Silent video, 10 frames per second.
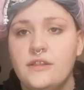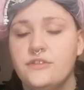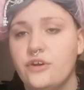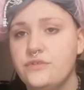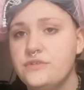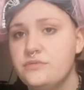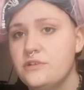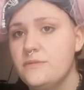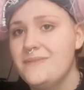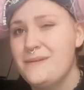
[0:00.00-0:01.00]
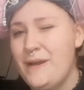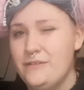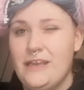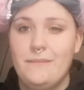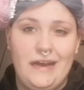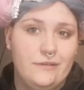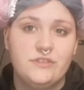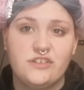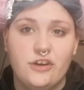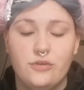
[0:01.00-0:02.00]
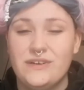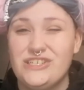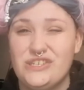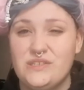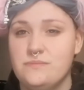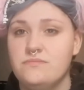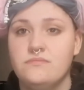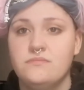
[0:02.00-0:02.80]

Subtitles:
Those can be about £10 though, which is